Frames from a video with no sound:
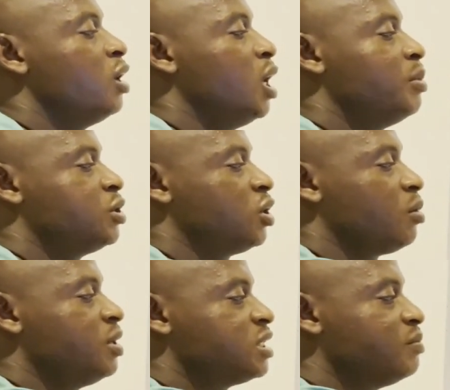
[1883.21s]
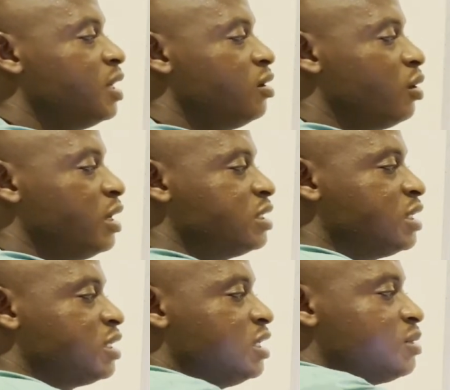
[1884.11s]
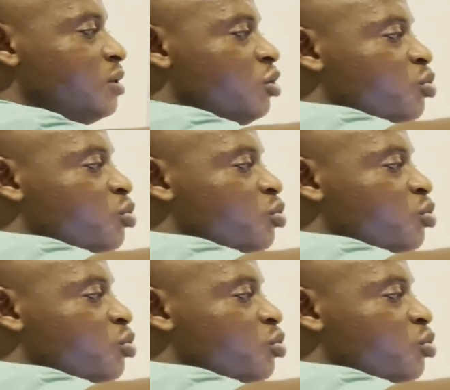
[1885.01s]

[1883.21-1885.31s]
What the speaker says: episiotomy is made or incision is made. You